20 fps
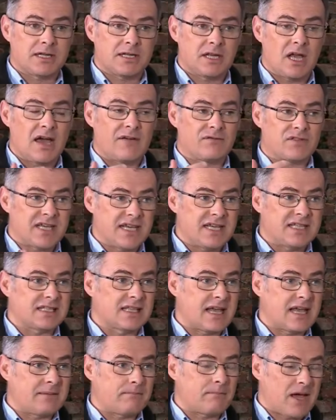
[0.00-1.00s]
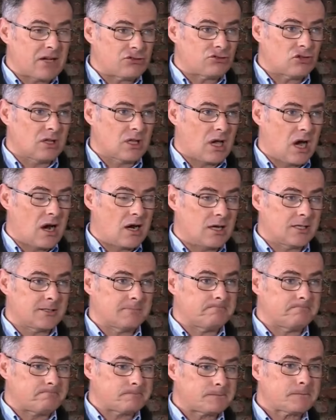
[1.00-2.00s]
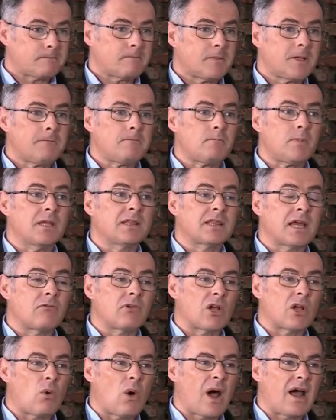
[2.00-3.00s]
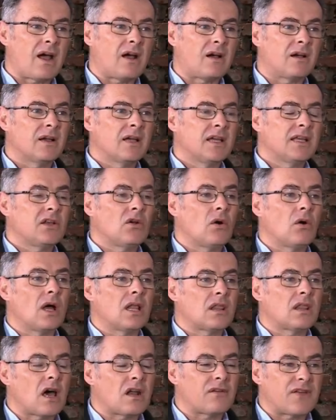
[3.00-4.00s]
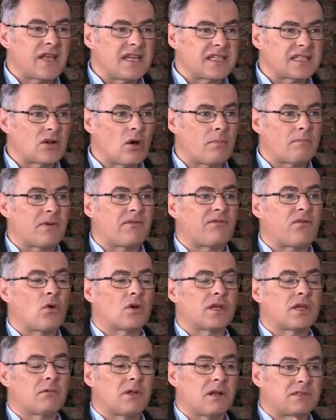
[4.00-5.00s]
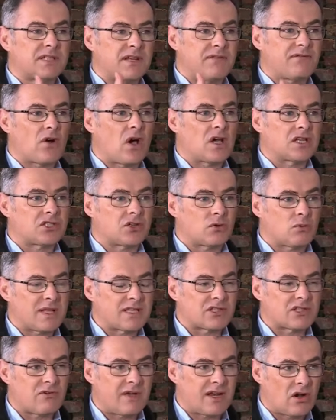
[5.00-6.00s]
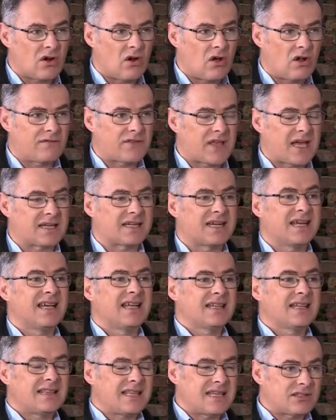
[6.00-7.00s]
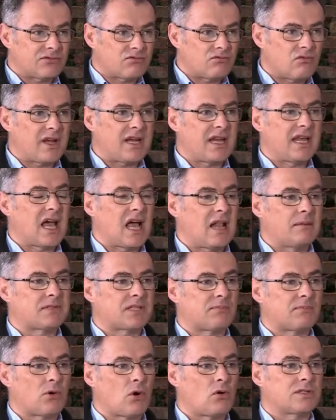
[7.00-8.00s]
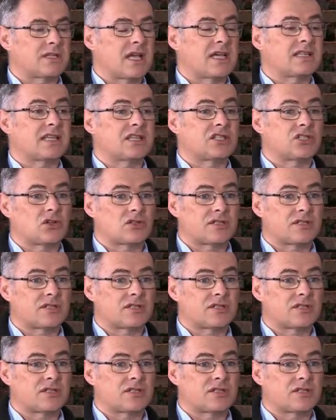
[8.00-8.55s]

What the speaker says: But you have diesel and petrol cars that require, you know, a lot of heating up before they will defrost your windscreen and all of that. This really helps the process.